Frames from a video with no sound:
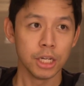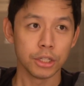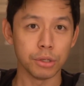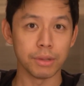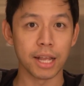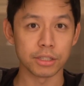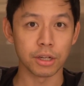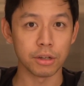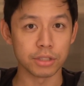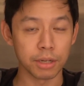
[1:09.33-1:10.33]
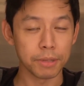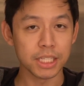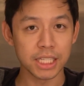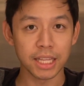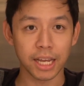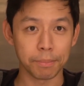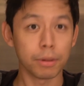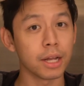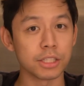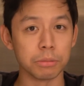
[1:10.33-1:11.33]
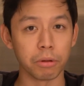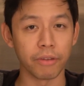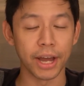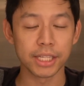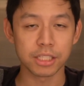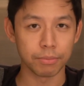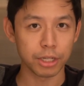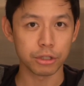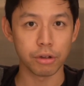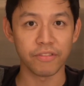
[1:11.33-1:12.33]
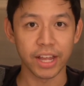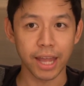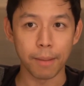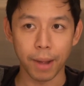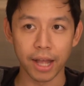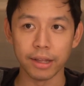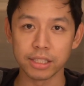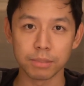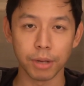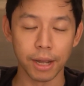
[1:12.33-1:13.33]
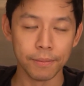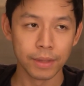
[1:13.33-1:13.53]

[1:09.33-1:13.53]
$2,000 on a PC that can plot super fast. So make sure you find that balance. But